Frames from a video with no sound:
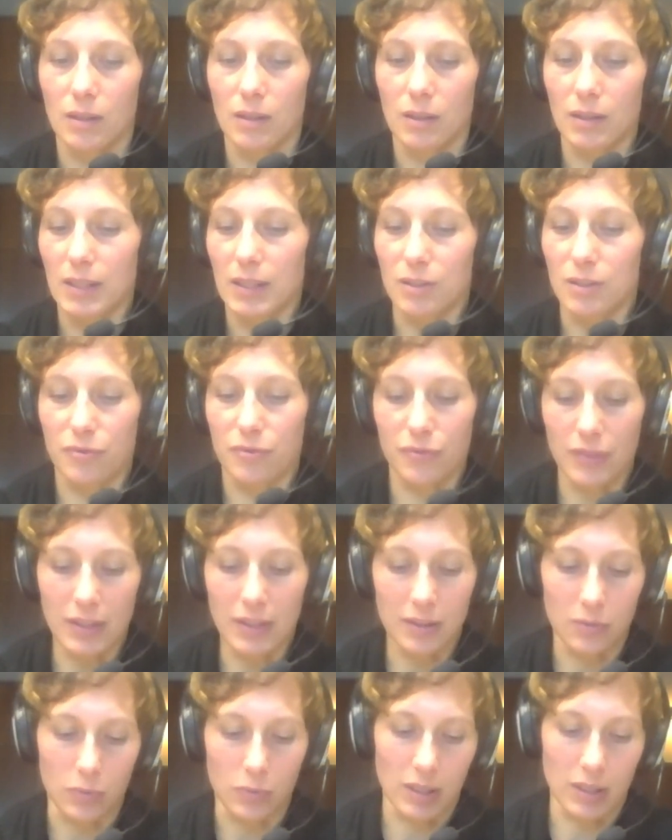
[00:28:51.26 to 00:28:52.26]

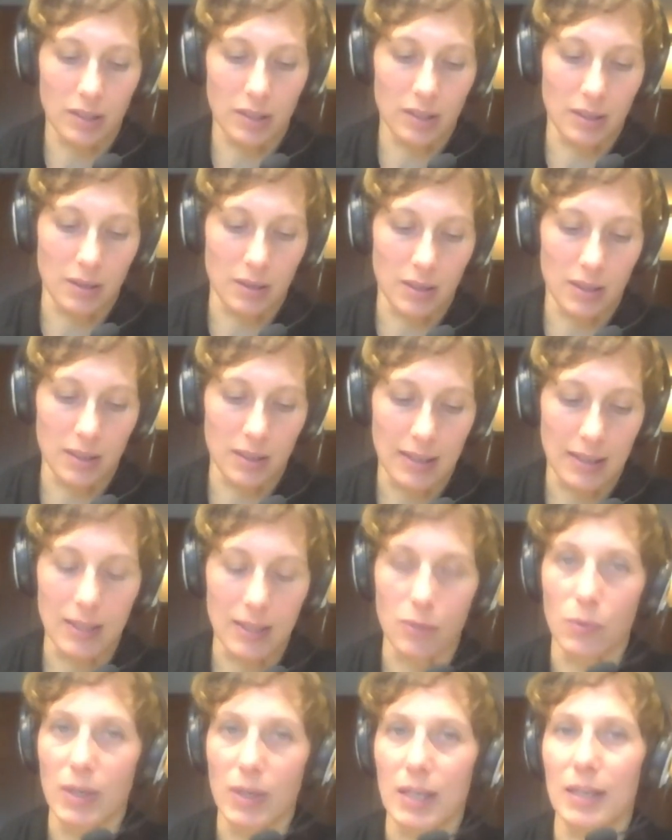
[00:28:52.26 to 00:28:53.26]
interfered with in
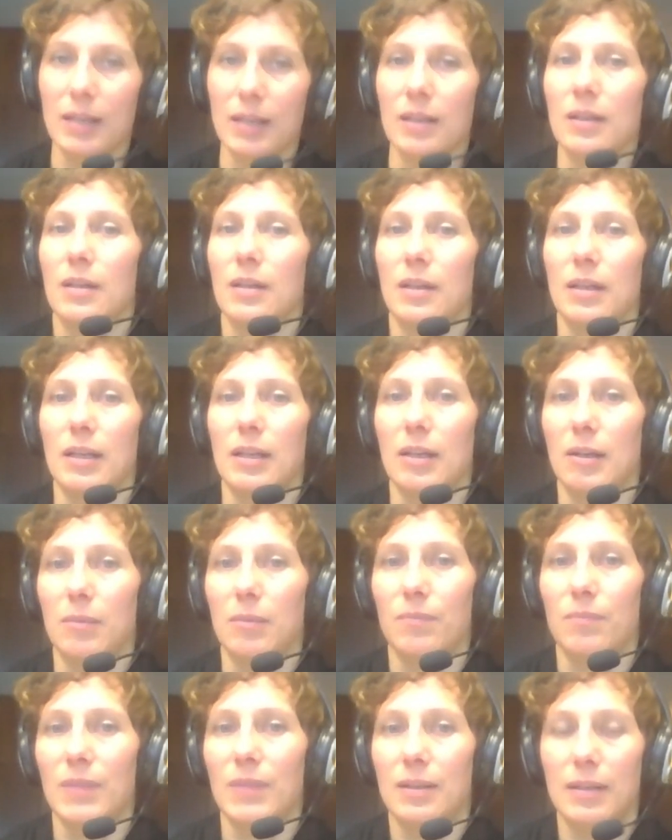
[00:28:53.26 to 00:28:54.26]
any way,
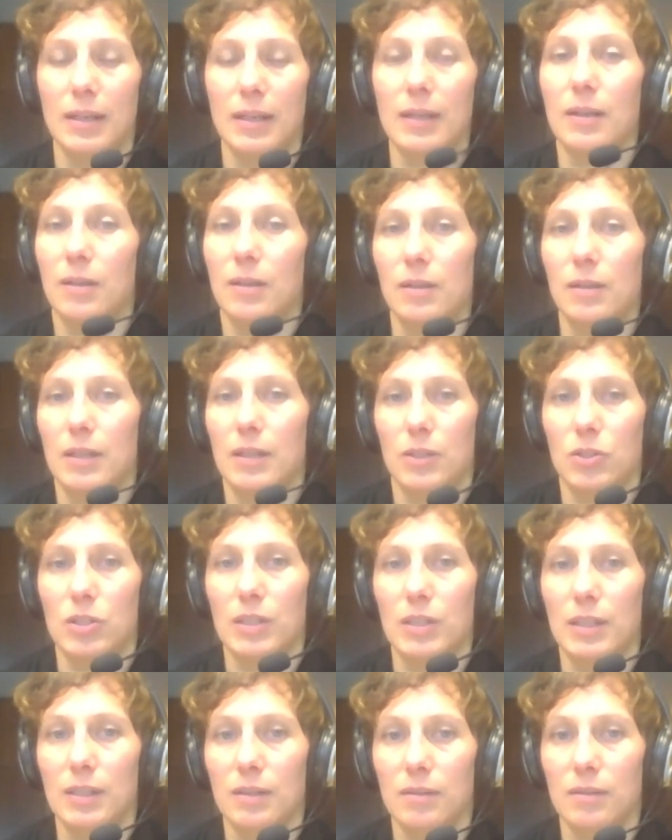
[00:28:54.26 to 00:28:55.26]
that they are
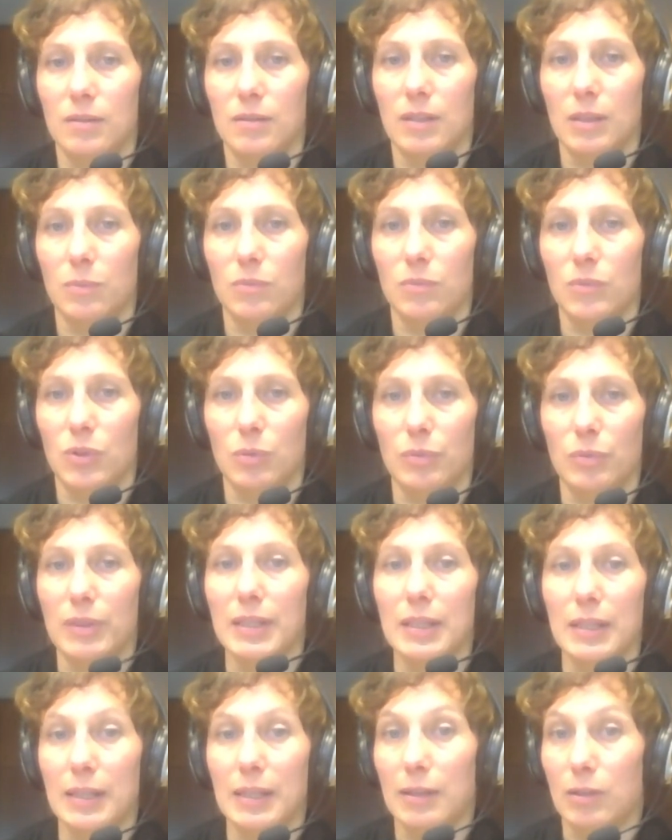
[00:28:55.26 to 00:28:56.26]
actually
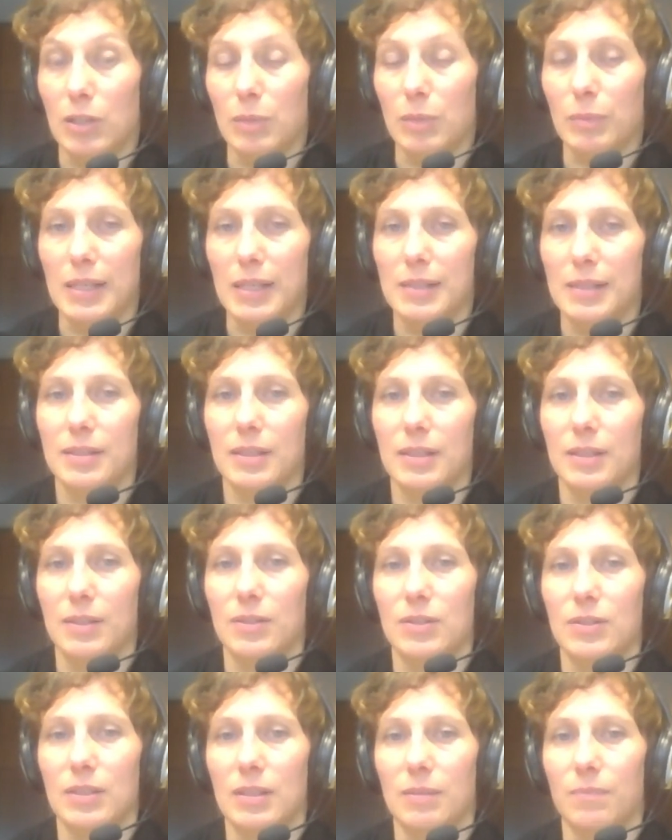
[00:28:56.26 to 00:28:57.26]
completely harmless
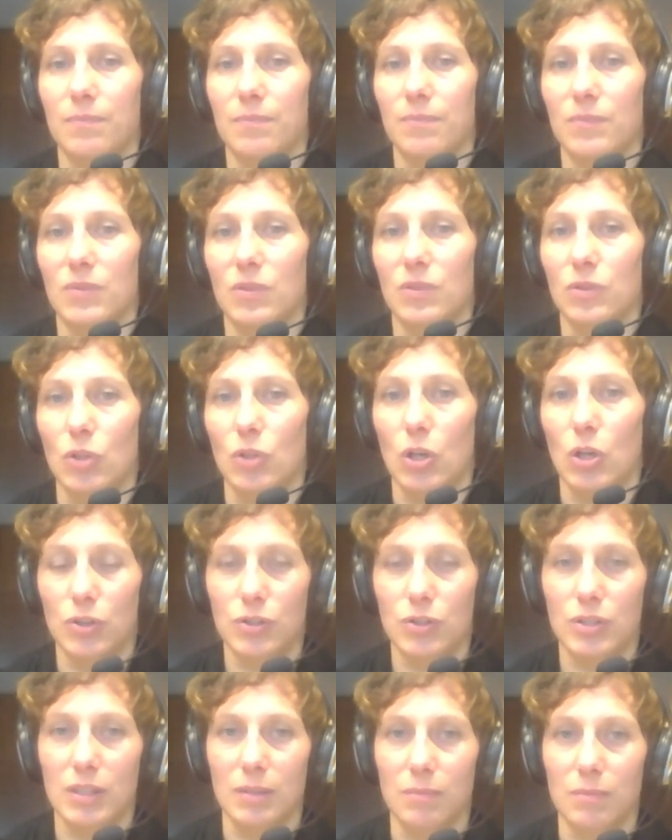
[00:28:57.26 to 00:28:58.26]
and
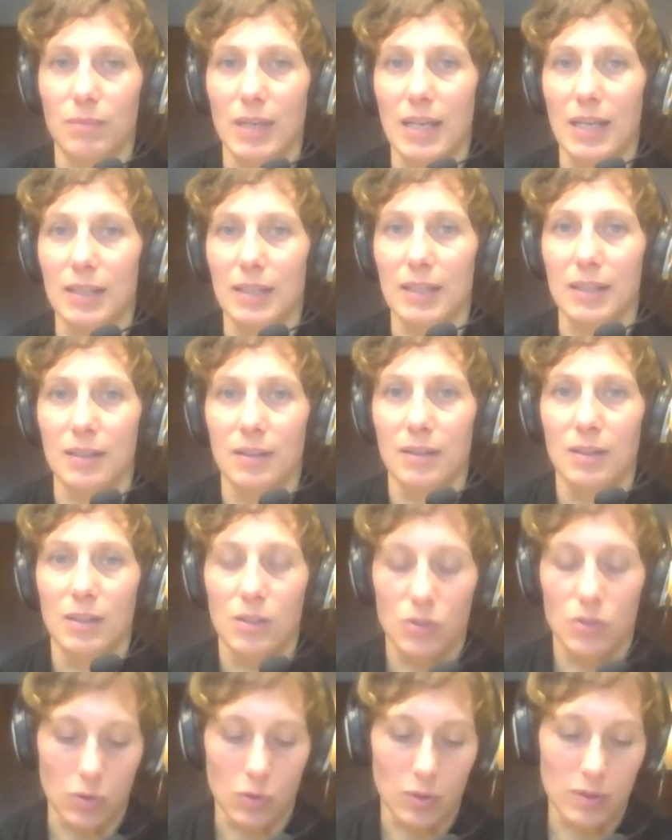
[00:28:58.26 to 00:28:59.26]
not any
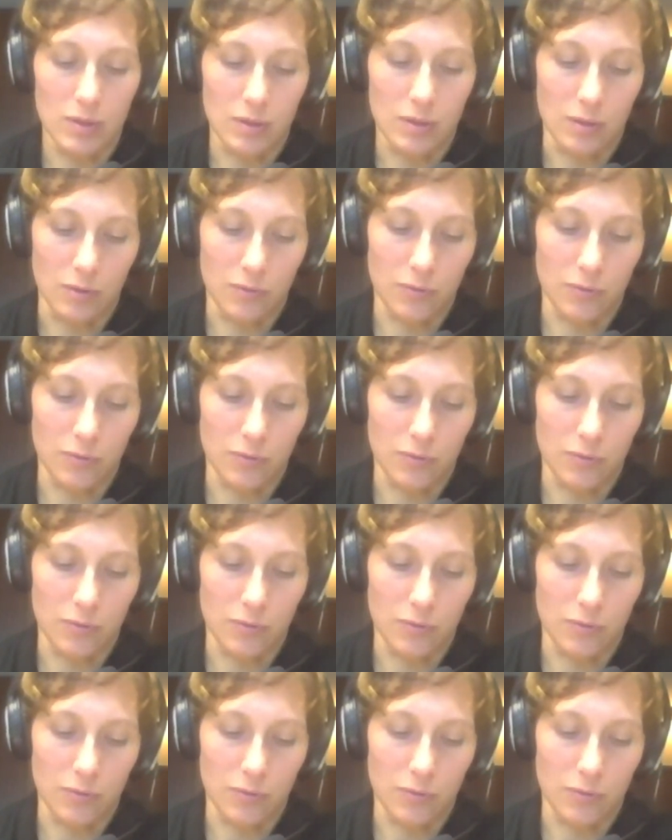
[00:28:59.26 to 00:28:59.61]
source of